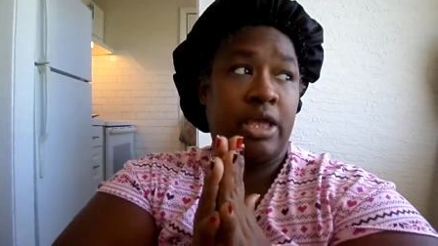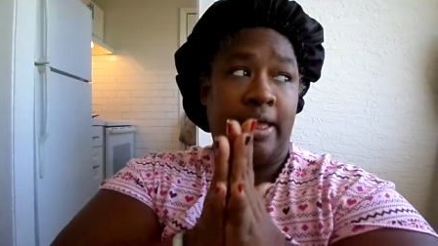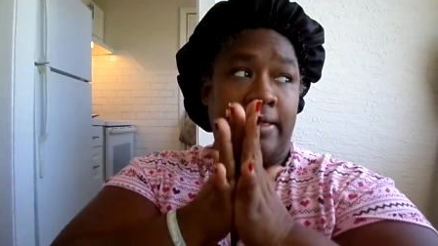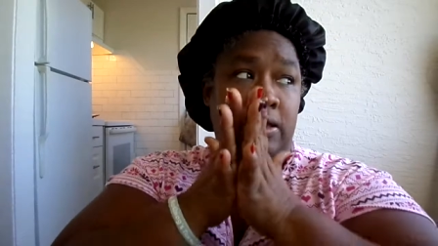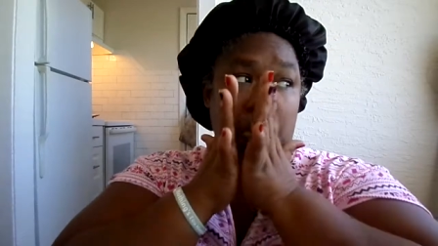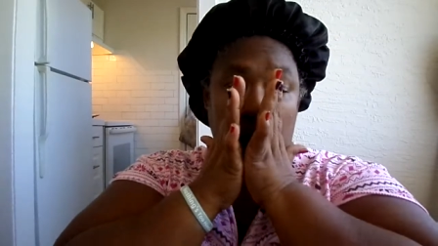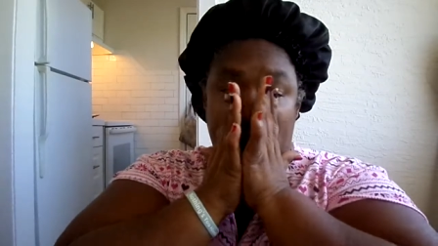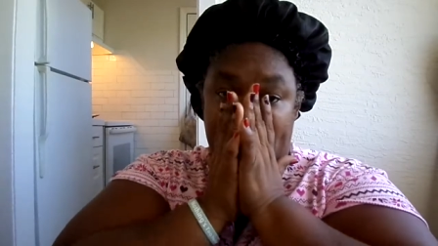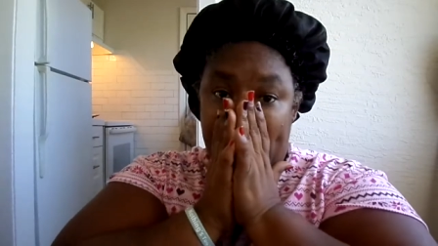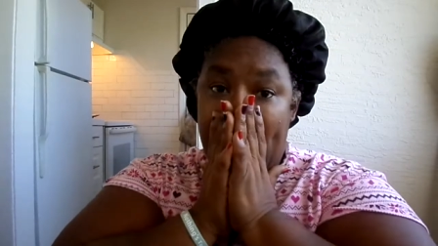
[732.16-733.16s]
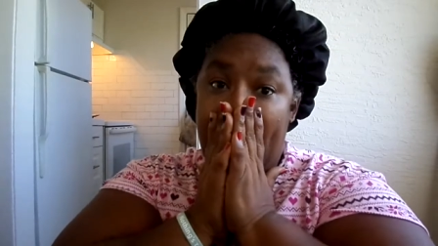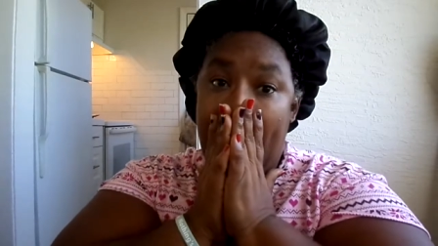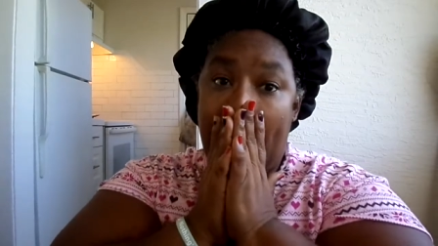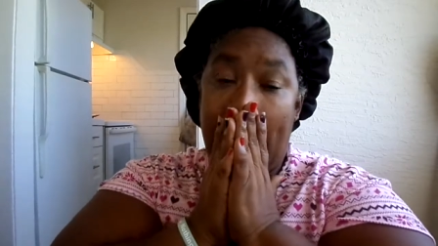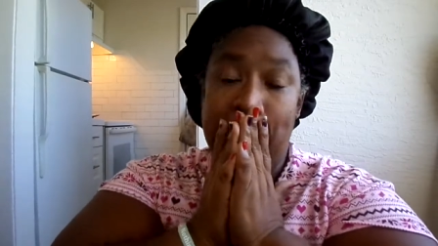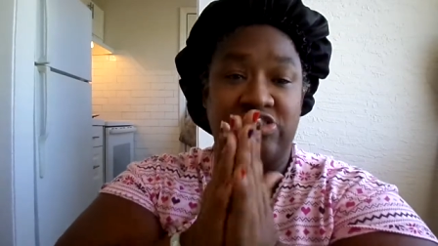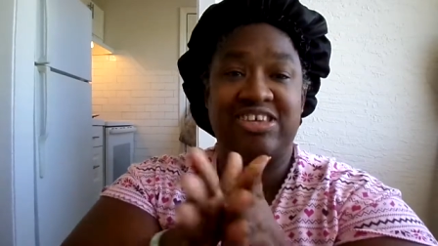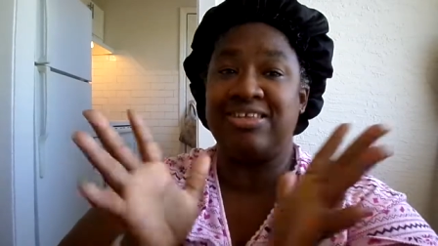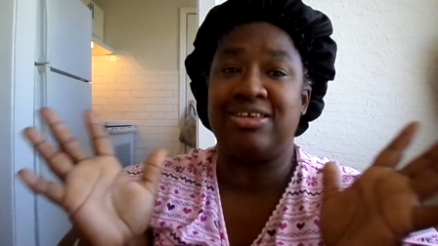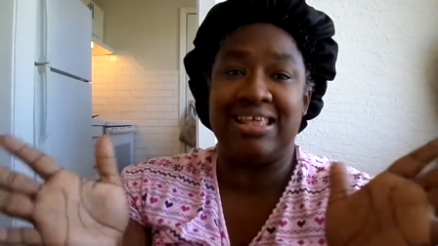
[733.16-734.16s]
And uh,
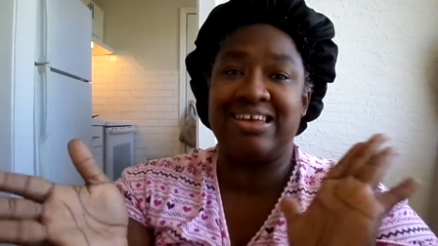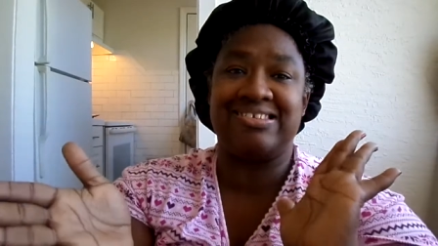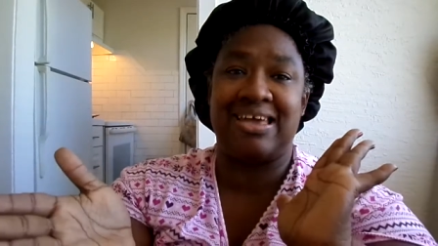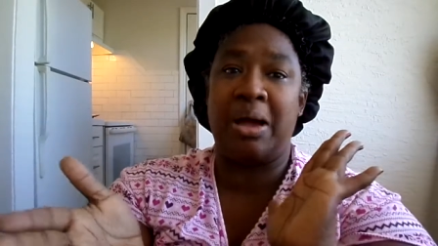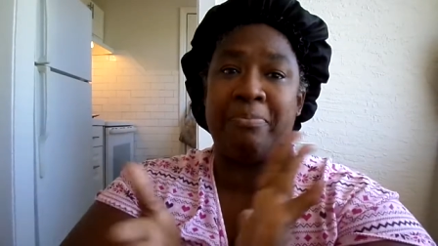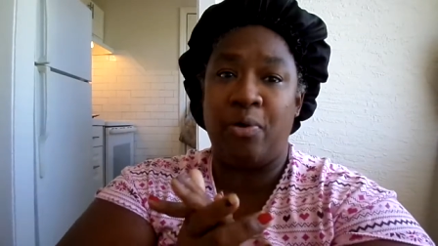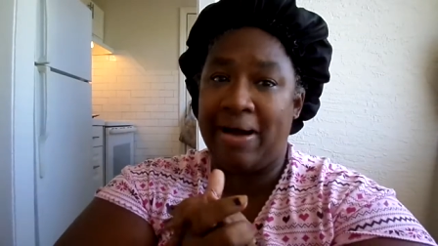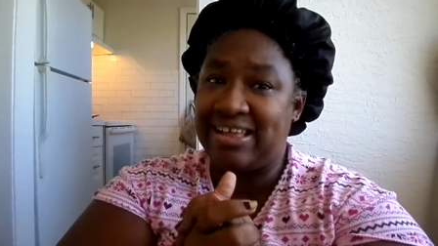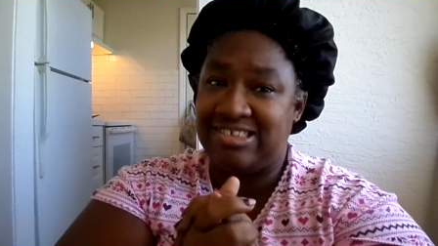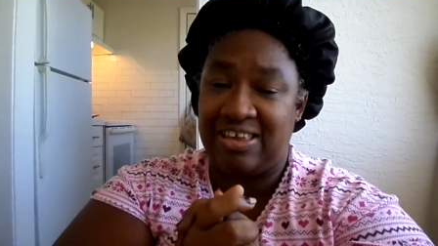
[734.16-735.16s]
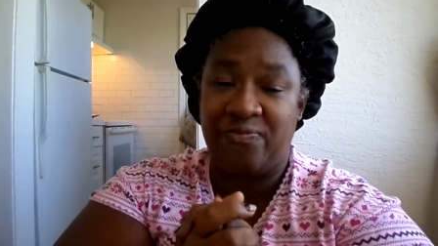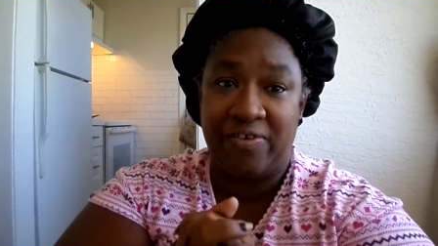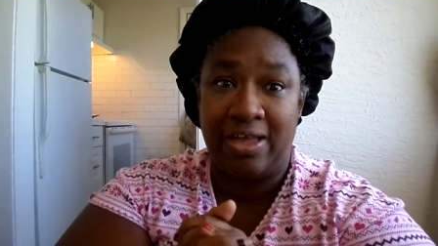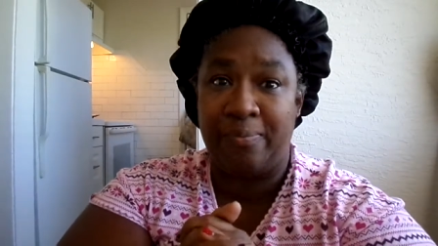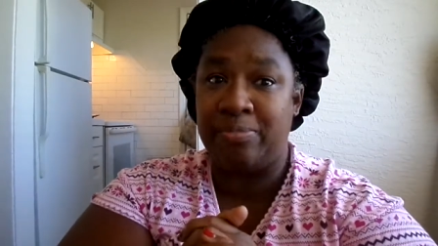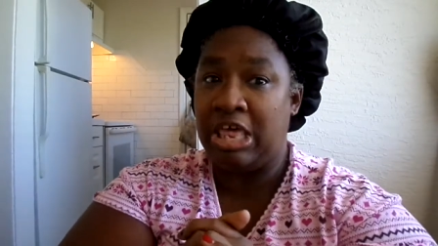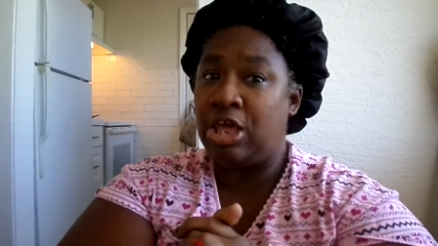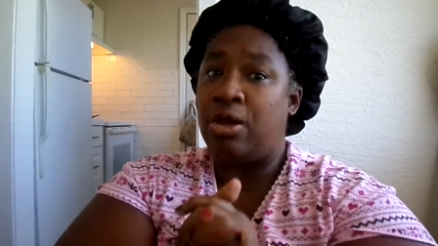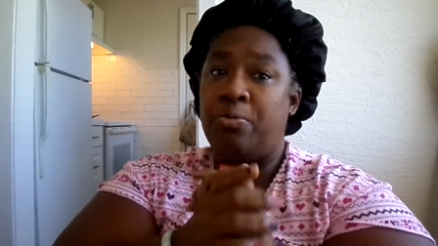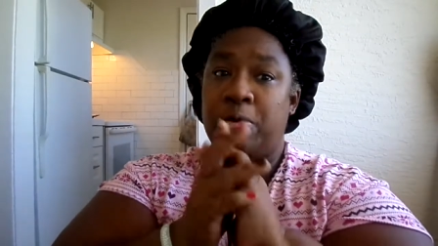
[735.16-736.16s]
until the next time, my YT fam,
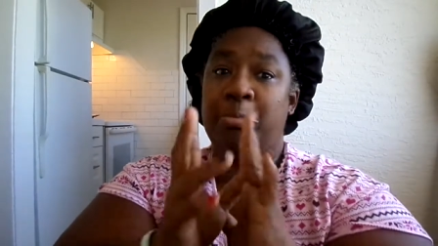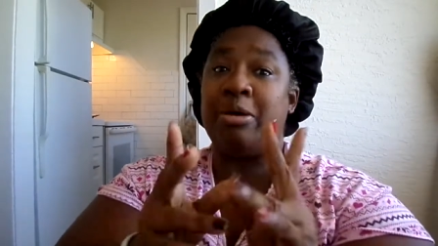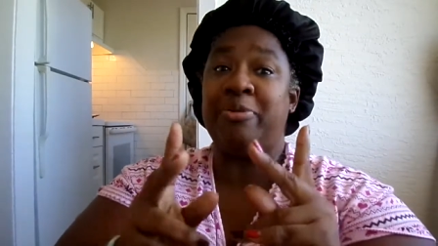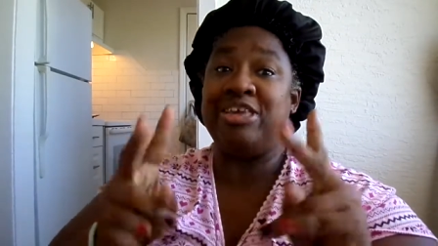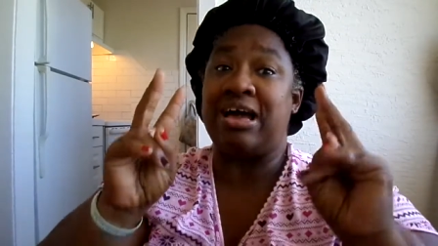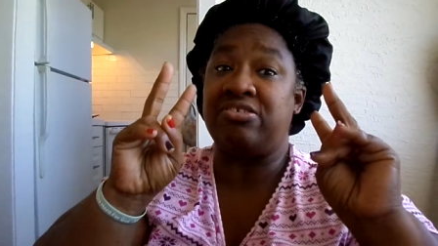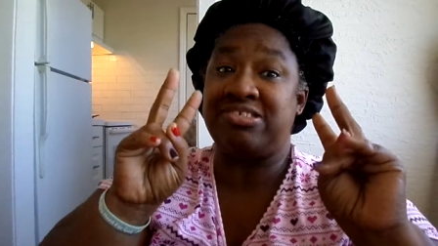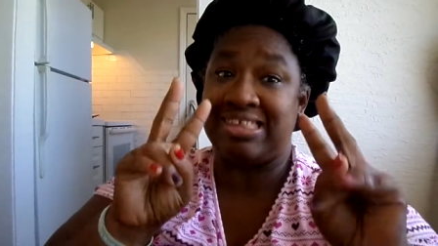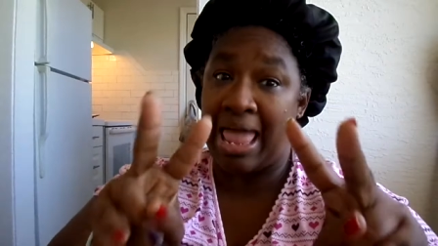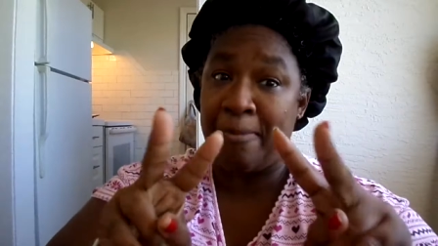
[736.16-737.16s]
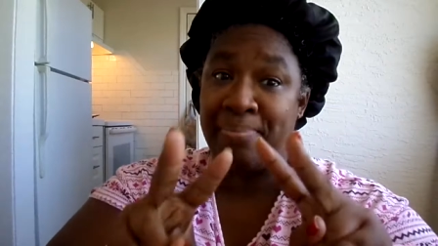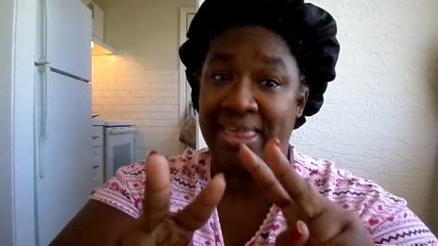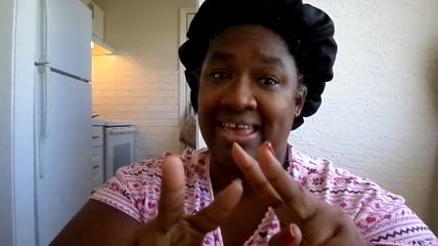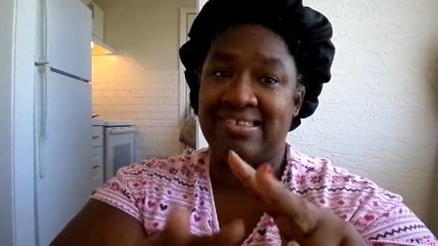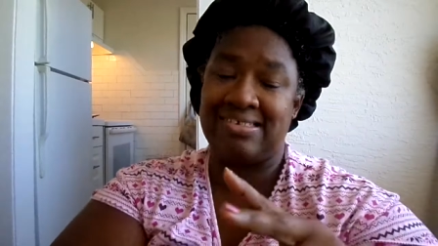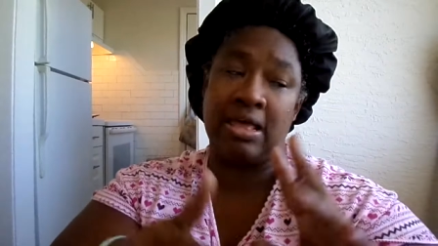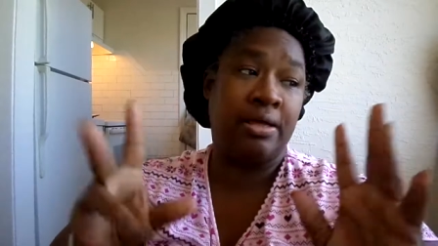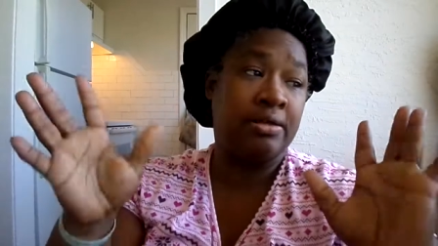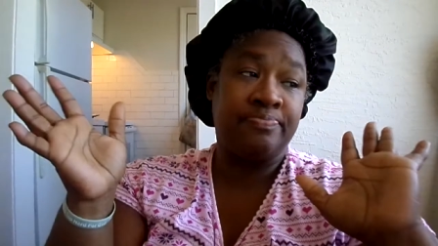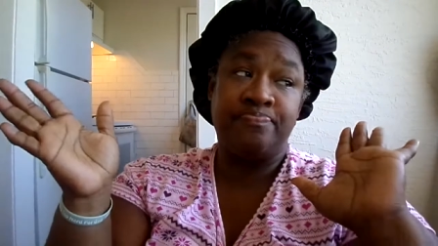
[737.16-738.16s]
remember y'all stay
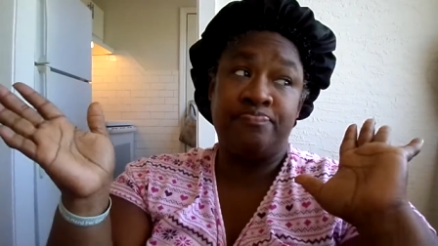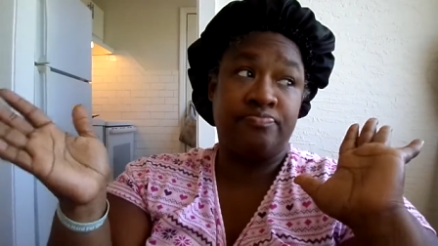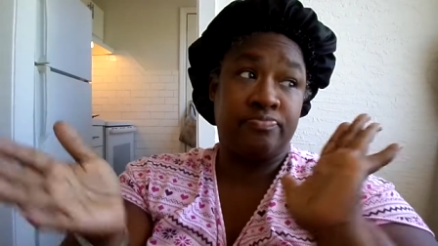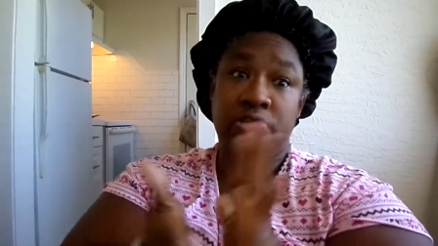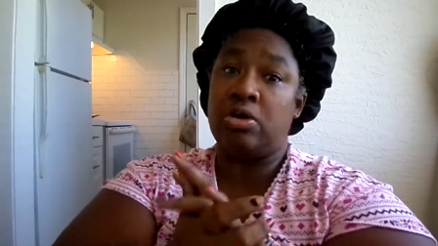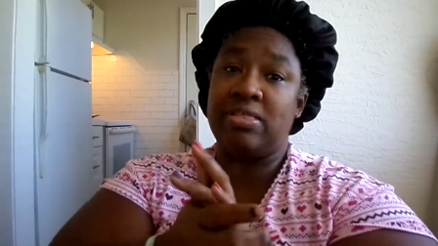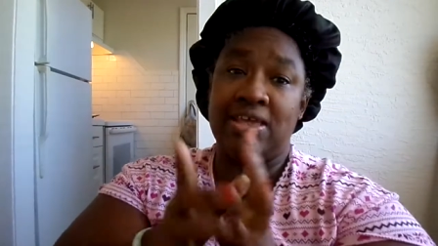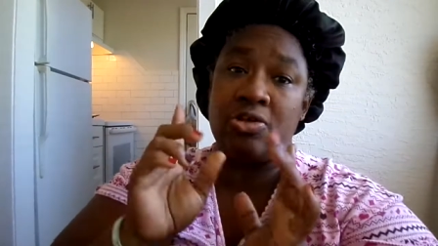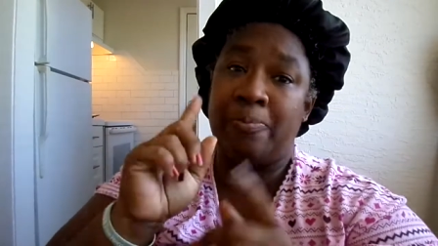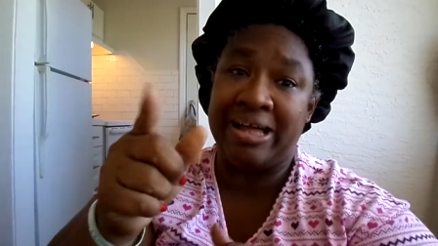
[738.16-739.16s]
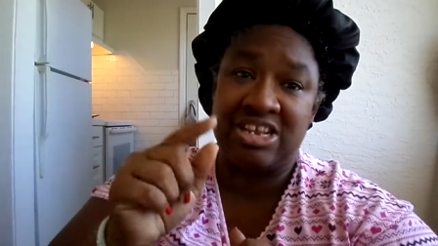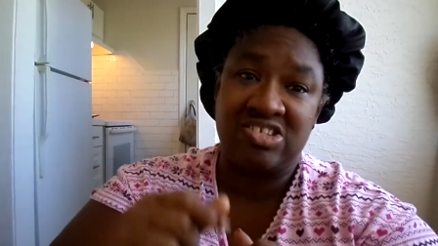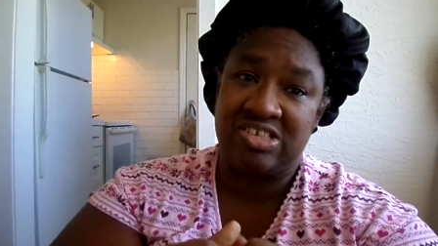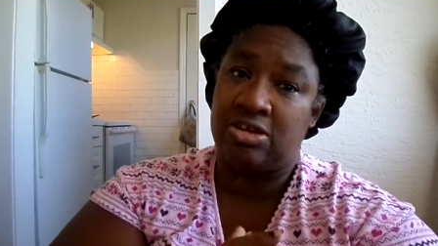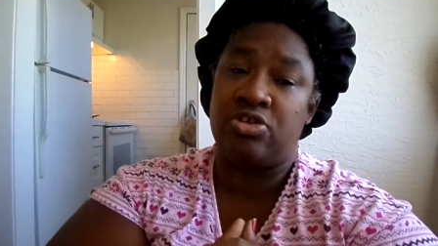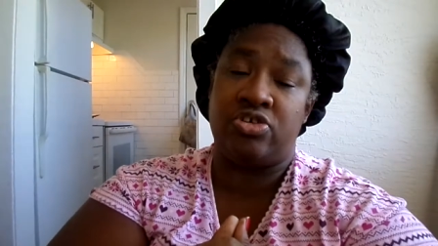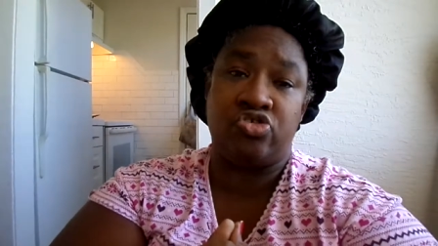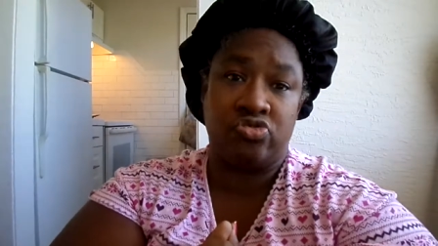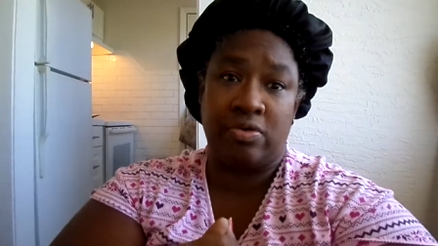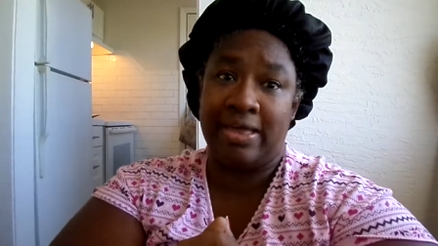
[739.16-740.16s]
blessed. Don't let nobody steal your
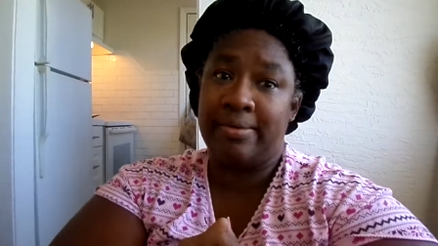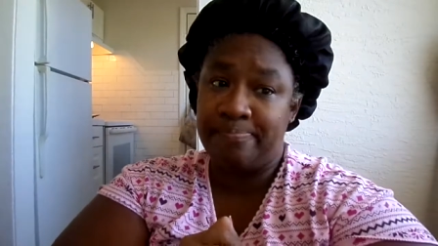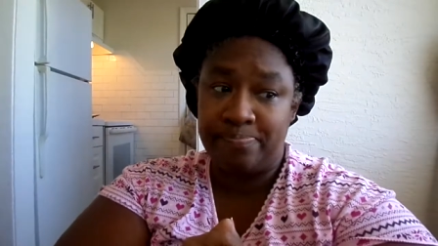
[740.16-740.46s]
joy.